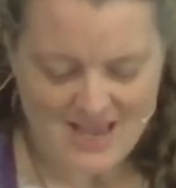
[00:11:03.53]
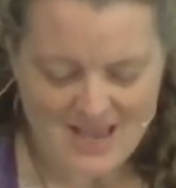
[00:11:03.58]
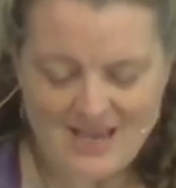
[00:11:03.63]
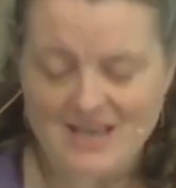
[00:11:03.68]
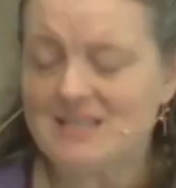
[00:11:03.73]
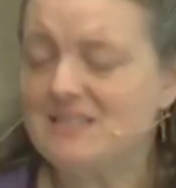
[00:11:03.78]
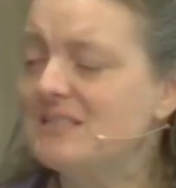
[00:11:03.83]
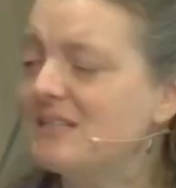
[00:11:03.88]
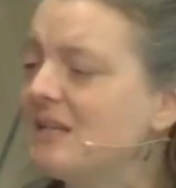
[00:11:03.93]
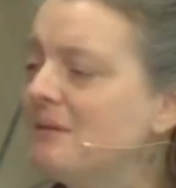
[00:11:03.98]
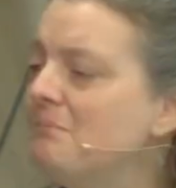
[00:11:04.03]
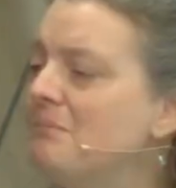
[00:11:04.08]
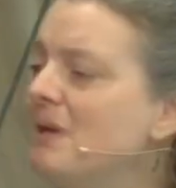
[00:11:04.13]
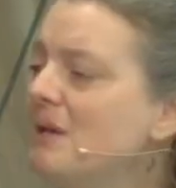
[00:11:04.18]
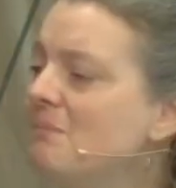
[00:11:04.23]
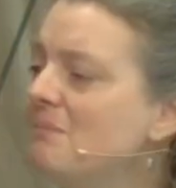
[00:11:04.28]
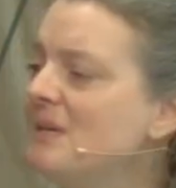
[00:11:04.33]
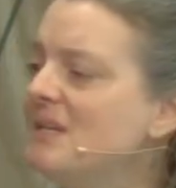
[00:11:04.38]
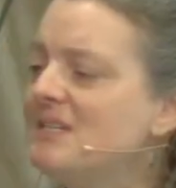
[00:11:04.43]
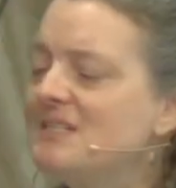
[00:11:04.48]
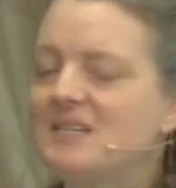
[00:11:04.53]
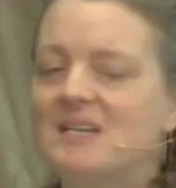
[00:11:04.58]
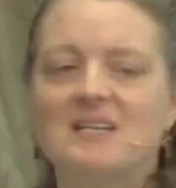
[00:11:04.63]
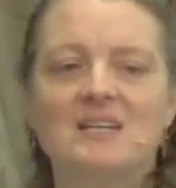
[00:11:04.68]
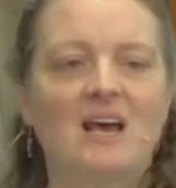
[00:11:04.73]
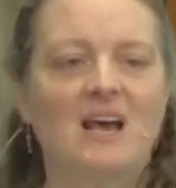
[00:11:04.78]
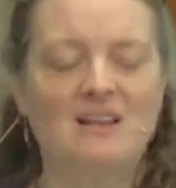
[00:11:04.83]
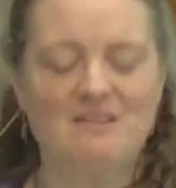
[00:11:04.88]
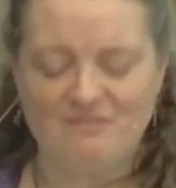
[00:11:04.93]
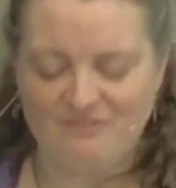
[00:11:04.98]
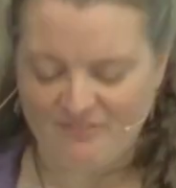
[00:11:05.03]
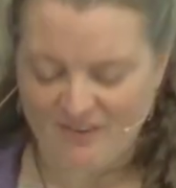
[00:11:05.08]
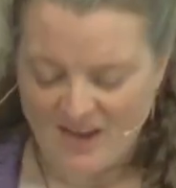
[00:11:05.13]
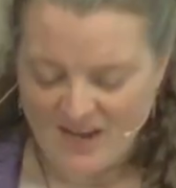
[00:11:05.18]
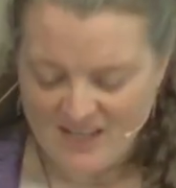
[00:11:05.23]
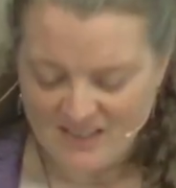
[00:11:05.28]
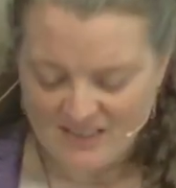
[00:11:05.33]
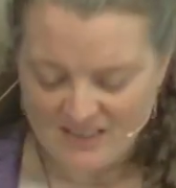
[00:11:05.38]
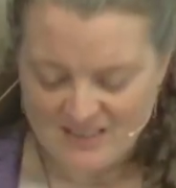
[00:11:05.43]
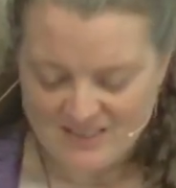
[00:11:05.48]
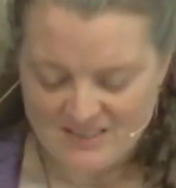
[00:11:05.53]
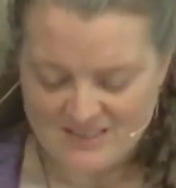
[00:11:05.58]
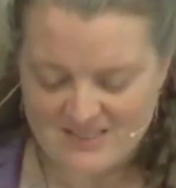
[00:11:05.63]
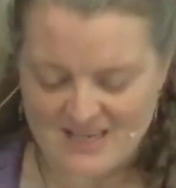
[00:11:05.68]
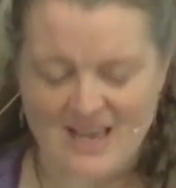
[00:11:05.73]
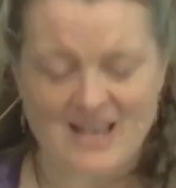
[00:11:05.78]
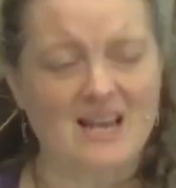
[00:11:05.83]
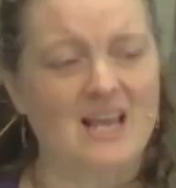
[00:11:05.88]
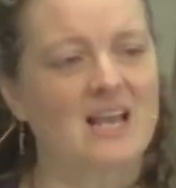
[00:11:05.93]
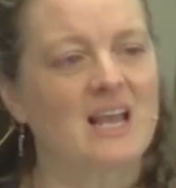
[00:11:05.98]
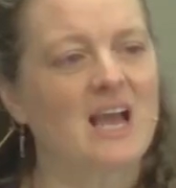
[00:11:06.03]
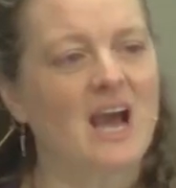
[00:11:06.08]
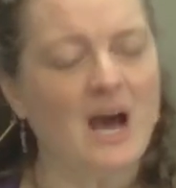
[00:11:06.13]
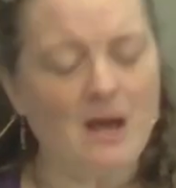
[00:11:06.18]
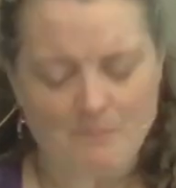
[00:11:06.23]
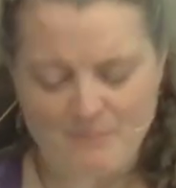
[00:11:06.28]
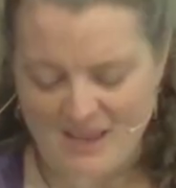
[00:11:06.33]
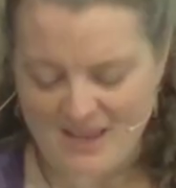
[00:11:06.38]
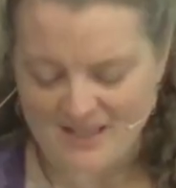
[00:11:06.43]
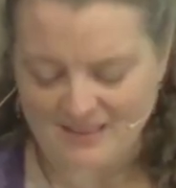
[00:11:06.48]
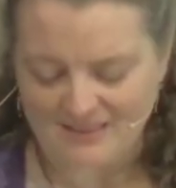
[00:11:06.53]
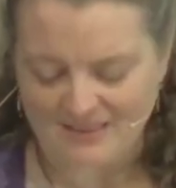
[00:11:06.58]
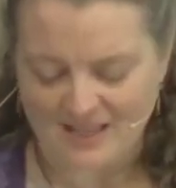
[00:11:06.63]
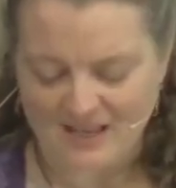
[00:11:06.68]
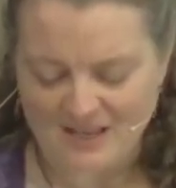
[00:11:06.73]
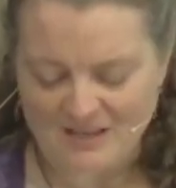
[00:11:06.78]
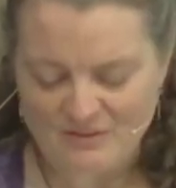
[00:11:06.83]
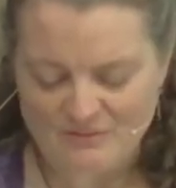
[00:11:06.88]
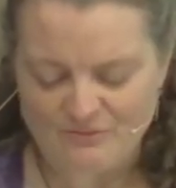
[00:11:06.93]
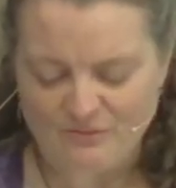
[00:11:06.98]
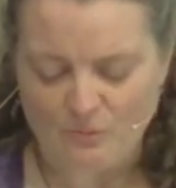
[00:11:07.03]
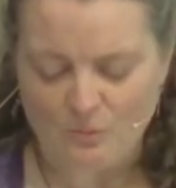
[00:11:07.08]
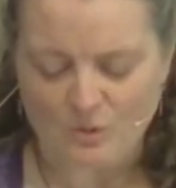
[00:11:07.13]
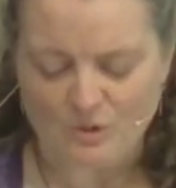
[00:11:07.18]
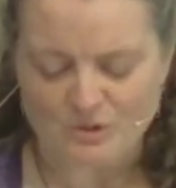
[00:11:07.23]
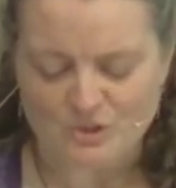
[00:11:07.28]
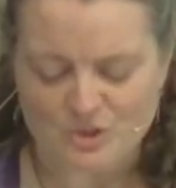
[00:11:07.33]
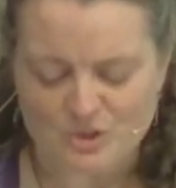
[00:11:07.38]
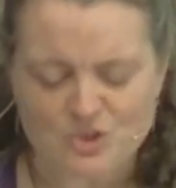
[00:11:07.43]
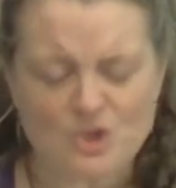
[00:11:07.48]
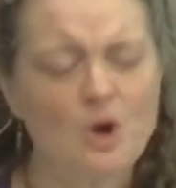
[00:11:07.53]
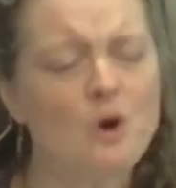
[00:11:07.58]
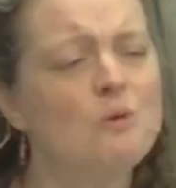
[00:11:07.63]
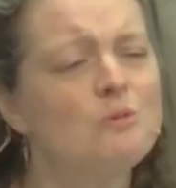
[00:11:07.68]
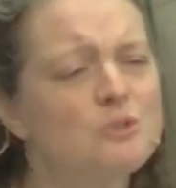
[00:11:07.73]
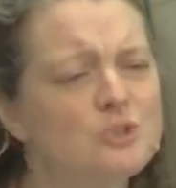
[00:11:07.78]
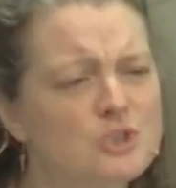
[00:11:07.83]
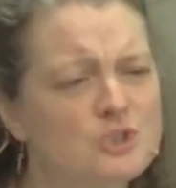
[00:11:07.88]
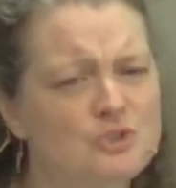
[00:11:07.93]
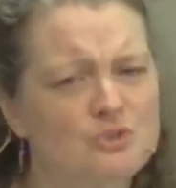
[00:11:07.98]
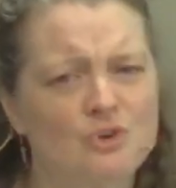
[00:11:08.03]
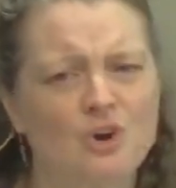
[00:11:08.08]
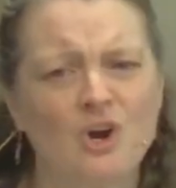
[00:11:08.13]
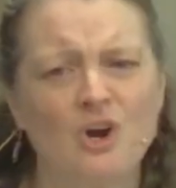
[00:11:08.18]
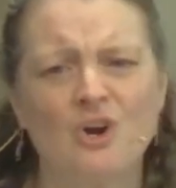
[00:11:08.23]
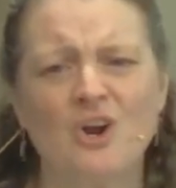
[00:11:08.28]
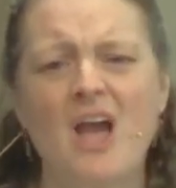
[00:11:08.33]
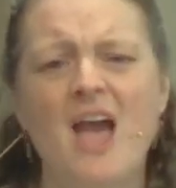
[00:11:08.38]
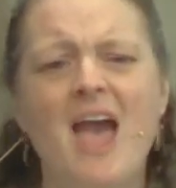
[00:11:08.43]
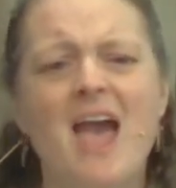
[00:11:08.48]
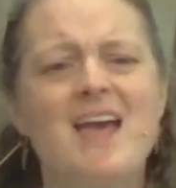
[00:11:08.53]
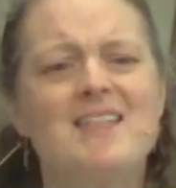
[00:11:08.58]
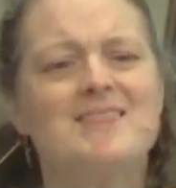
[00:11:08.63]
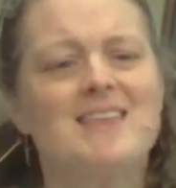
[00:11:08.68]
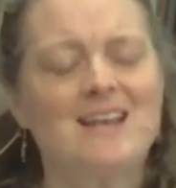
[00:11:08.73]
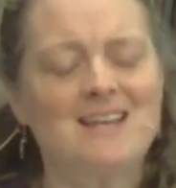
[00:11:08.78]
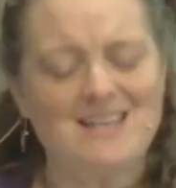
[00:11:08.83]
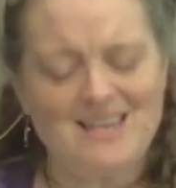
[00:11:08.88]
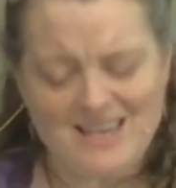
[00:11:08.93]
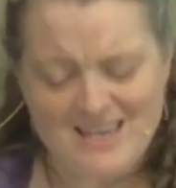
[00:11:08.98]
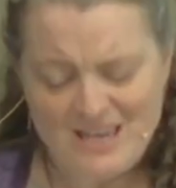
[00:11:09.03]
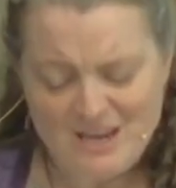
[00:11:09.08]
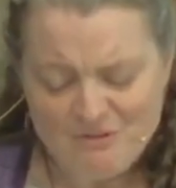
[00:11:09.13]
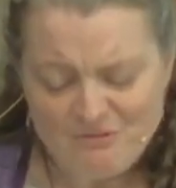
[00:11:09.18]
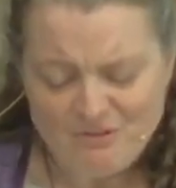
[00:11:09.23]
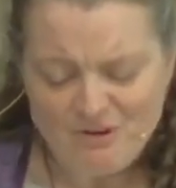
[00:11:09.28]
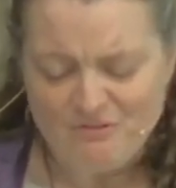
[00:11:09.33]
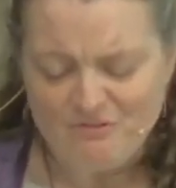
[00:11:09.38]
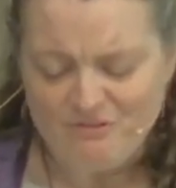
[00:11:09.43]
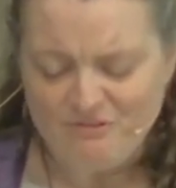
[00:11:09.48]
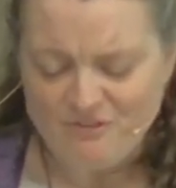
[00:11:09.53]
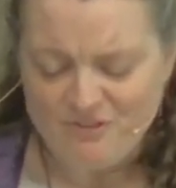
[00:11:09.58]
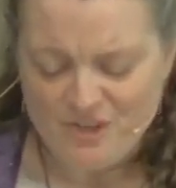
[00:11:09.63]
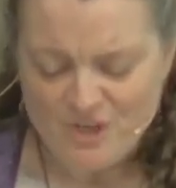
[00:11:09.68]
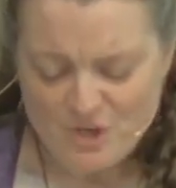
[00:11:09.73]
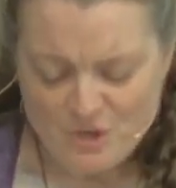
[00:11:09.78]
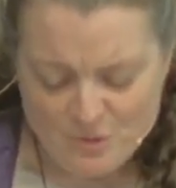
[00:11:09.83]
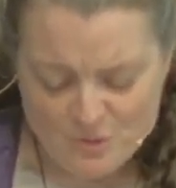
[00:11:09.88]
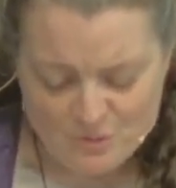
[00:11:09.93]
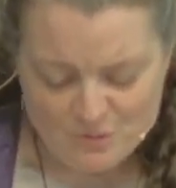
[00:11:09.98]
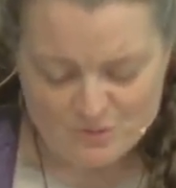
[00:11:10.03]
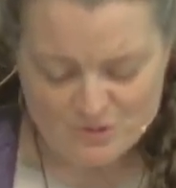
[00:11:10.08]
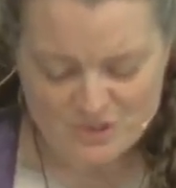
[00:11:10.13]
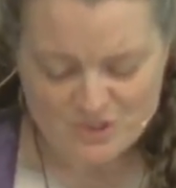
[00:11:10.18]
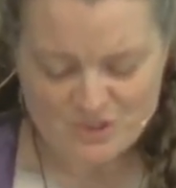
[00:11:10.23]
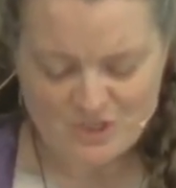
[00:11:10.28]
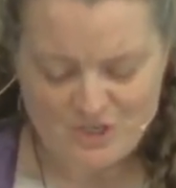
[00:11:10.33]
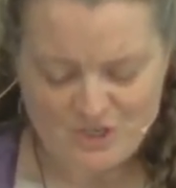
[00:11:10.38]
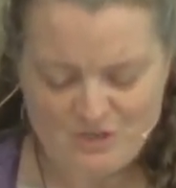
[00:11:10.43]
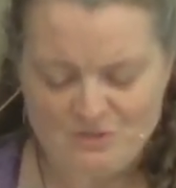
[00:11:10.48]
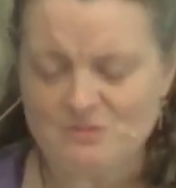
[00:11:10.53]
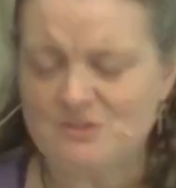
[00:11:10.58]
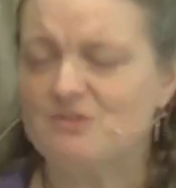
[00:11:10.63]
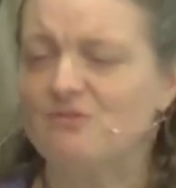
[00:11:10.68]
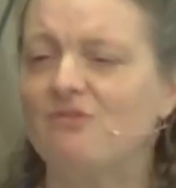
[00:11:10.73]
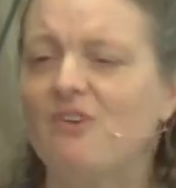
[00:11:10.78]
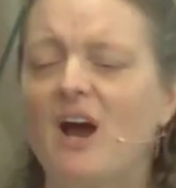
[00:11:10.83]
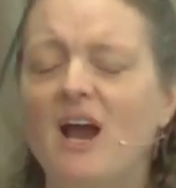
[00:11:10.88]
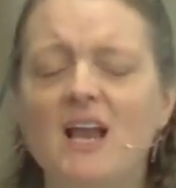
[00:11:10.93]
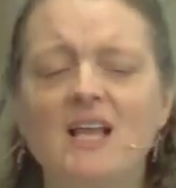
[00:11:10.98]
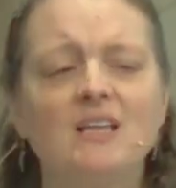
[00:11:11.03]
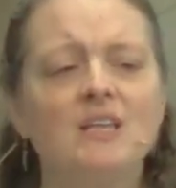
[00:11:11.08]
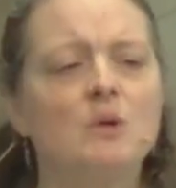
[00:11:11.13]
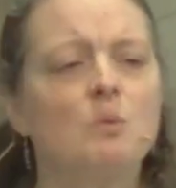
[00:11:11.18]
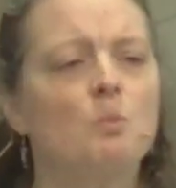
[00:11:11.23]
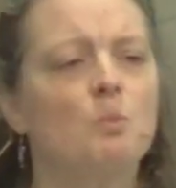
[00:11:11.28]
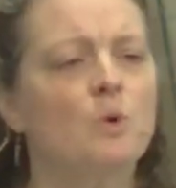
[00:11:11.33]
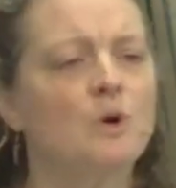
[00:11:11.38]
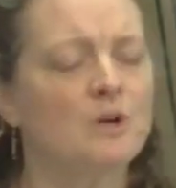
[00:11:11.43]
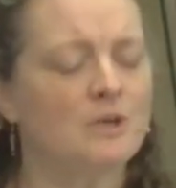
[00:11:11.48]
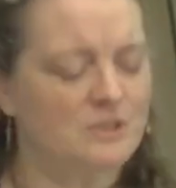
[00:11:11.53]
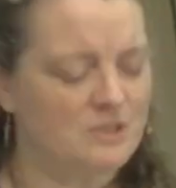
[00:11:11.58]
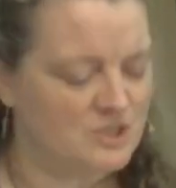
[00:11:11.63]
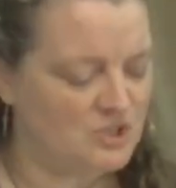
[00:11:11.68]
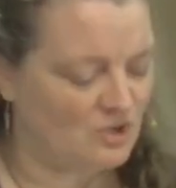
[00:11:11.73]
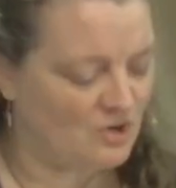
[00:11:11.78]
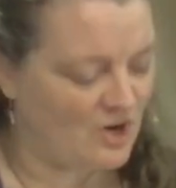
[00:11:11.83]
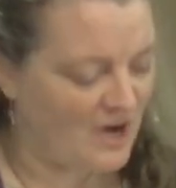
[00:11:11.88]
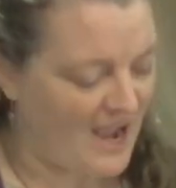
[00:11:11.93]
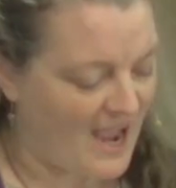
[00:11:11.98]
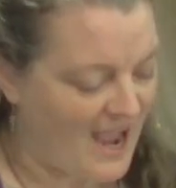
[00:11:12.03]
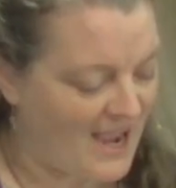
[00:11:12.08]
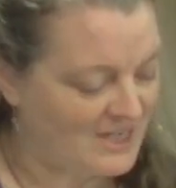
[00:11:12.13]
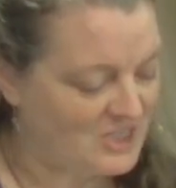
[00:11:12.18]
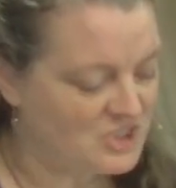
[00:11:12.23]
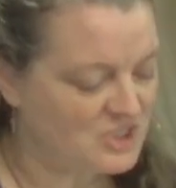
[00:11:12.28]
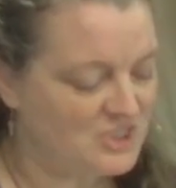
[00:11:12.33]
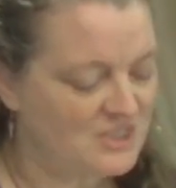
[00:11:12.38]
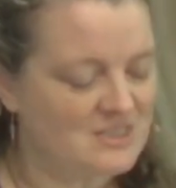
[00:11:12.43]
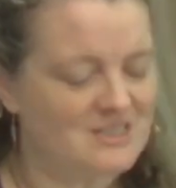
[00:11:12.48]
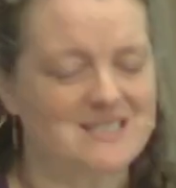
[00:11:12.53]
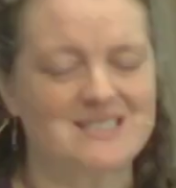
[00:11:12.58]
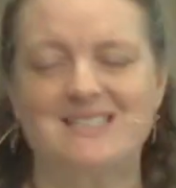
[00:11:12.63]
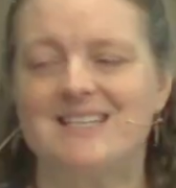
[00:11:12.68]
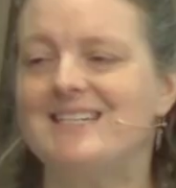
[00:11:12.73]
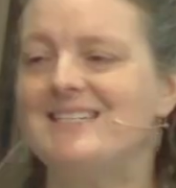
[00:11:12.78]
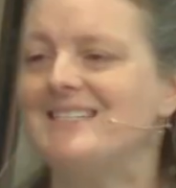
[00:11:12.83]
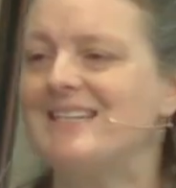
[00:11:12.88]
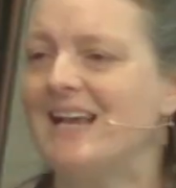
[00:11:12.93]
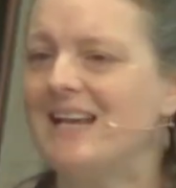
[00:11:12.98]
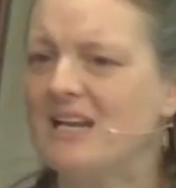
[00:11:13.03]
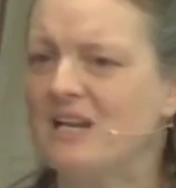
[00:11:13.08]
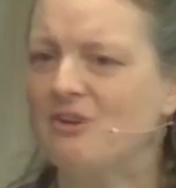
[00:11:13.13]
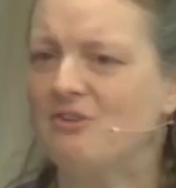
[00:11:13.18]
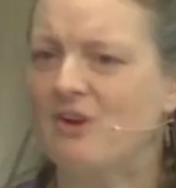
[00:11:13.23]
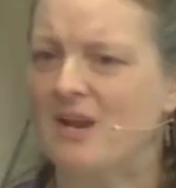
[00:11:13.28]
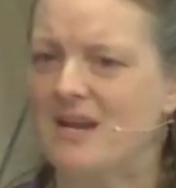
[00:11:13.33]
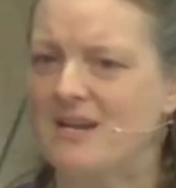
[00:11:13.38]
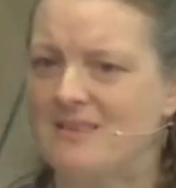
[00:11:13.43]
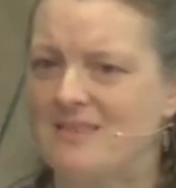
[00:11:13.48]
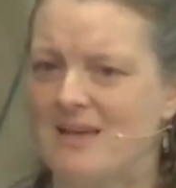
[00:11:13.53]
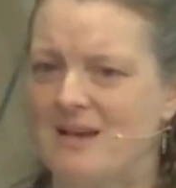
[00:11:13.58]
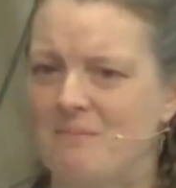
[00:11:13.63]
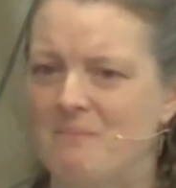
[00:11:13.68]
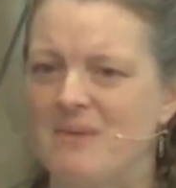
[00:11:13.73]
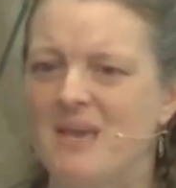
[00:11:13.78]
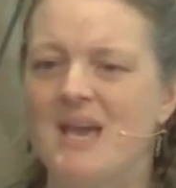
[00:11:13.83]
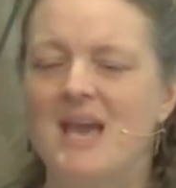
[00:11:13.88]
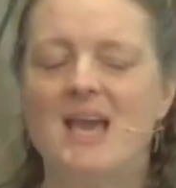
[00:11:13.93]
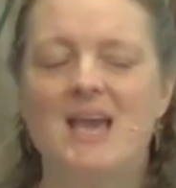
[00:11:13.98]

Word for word: His commitment to nonviolence and agape love were so strong that he refused to use violent words or actions to denigrate them,